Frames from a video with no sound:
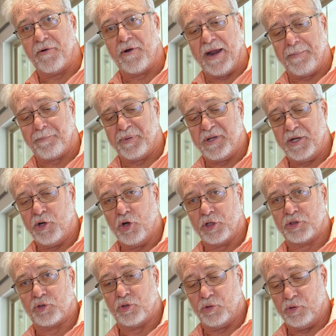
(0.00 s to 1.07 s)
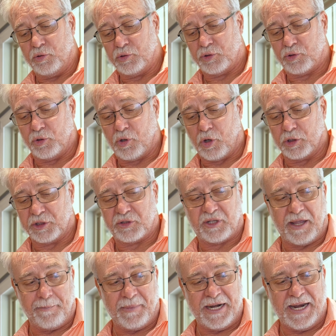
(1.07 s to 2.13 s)
wrapper, not to
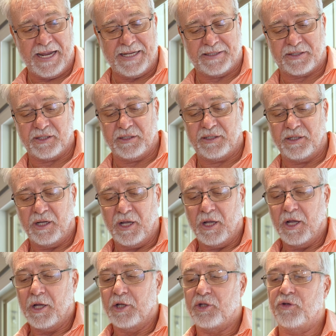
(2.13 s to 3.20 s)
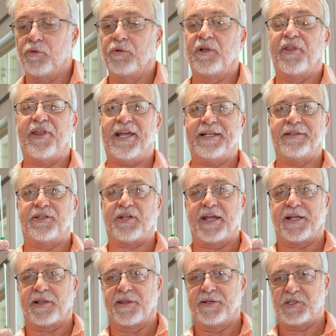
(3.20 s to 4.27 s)
contaminate it. You will then
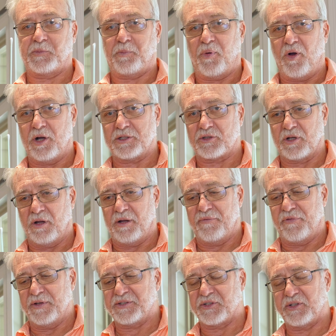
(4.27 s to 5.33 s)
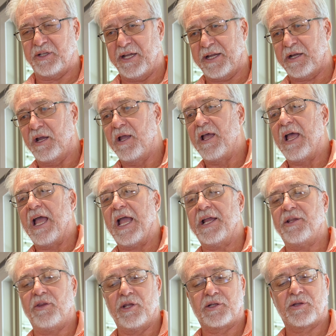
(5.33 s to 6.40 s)
take this part of the stick,
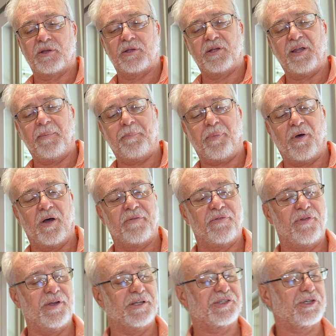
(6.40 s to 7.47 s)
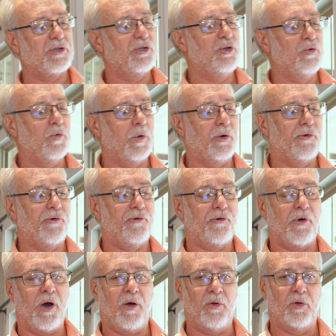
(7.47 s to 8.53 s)
and the tip of this you will
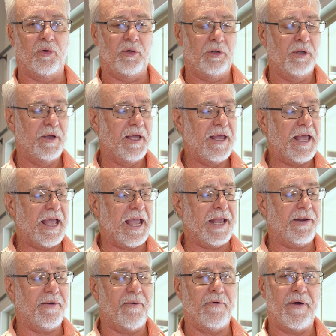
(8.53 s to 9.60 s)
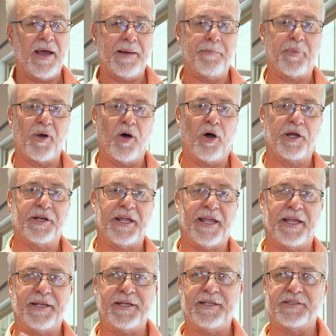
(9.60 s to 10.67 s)
roll and rub on
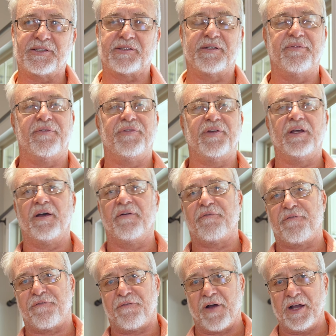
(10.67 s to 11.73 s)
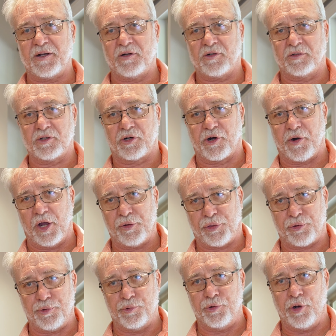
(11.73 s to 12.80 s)
any severe fungal
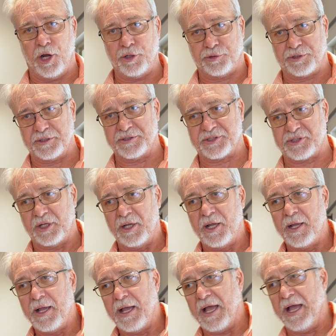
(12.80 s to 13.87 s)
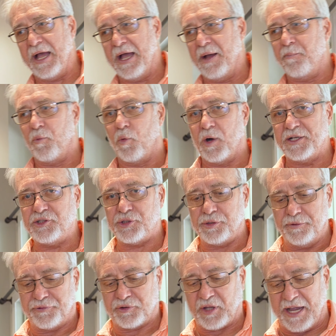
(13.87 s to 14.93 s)
growth you notice. Once
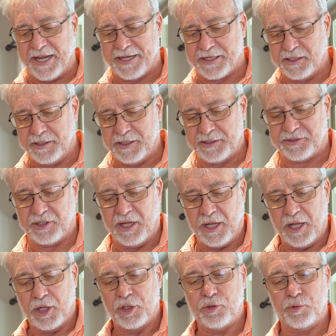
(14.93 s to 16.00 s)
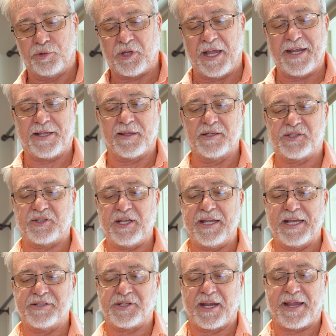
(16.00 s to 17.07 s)
you've taken it, you take this thing
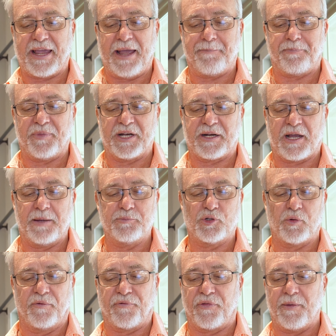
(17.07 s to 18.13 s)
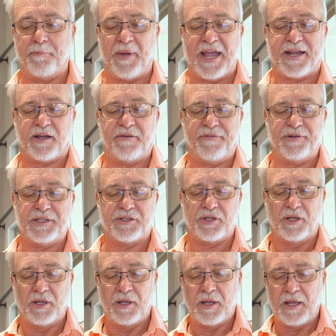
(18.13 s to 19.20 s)
as a cap that comes off the back of it,
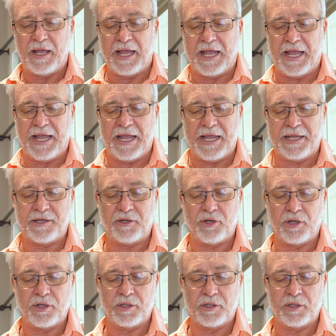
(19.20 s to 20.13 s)
and